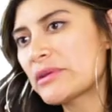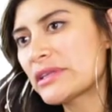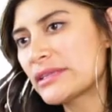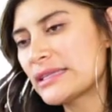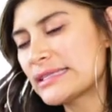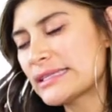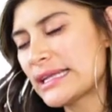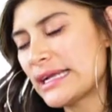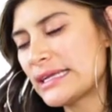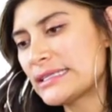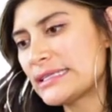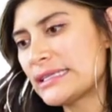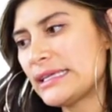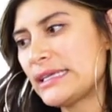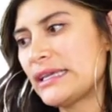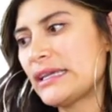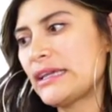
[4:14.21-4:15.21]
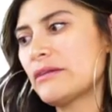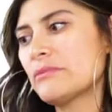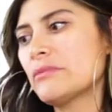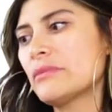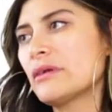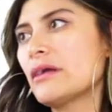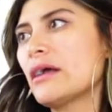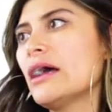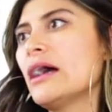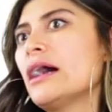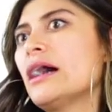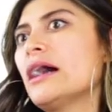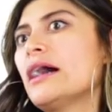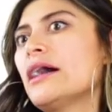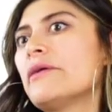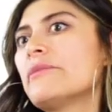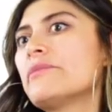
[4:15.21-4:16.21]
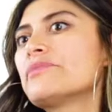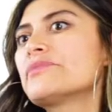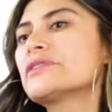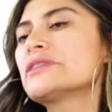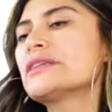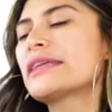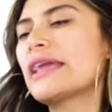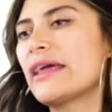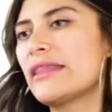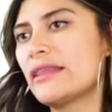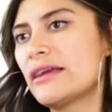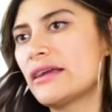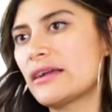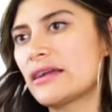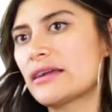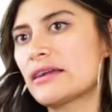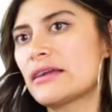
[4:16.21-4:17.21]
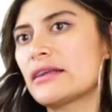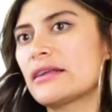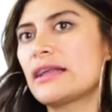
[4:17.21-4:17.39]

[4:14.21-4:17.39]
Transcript: with the design team. Oh wow! Um, okay. Um, together.